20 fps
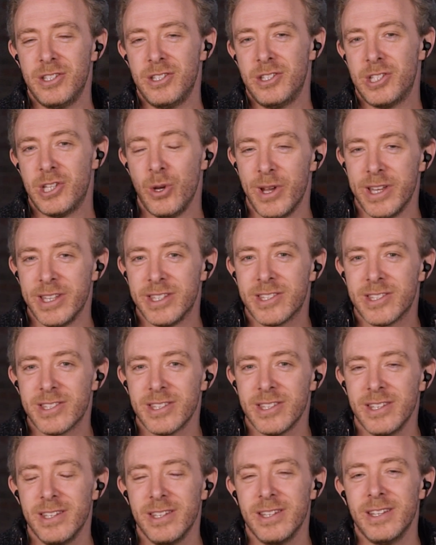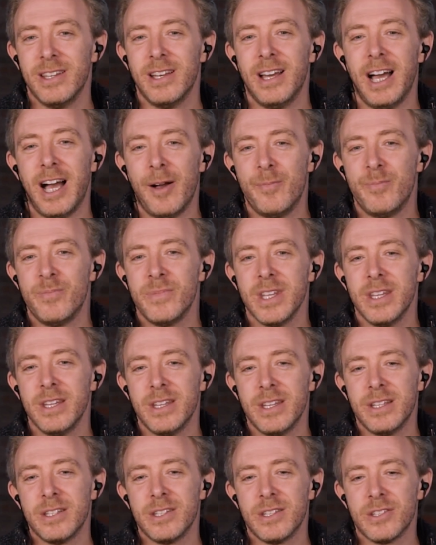to its
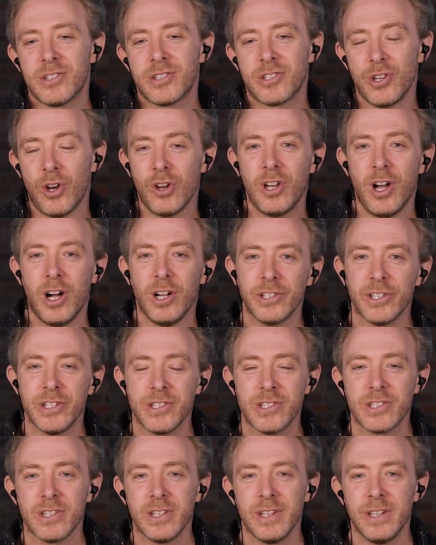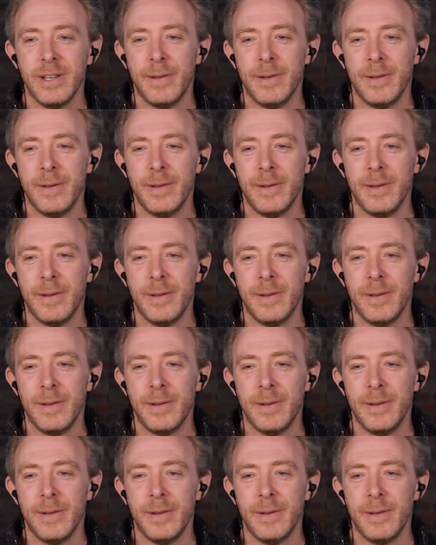stockholders.